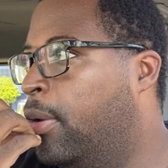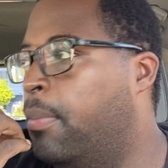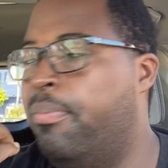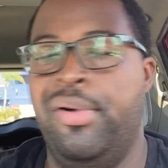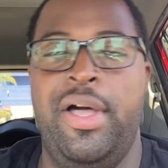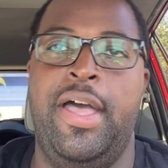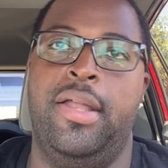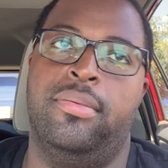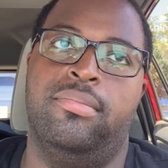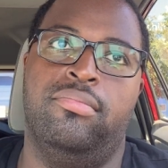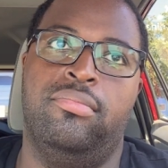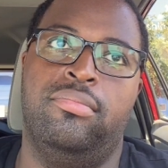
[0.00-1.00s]
but
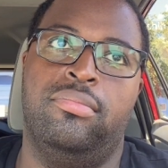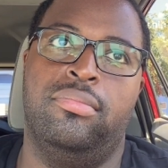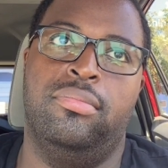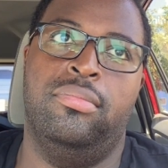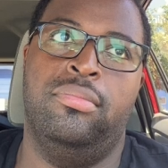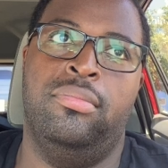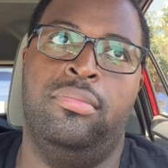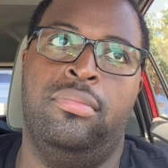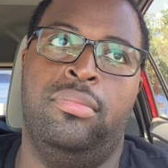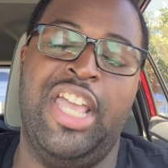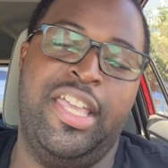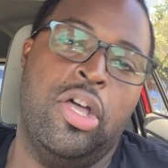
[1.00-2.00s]

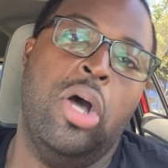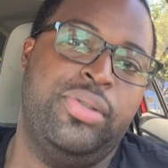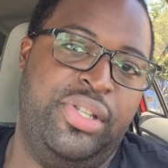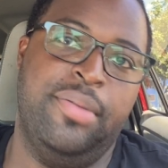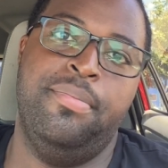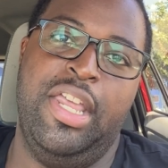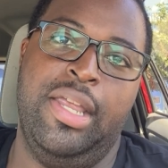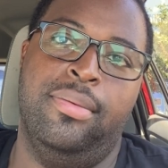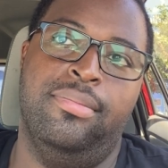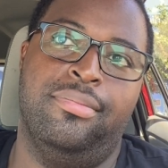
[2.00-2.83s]
they ghosted me.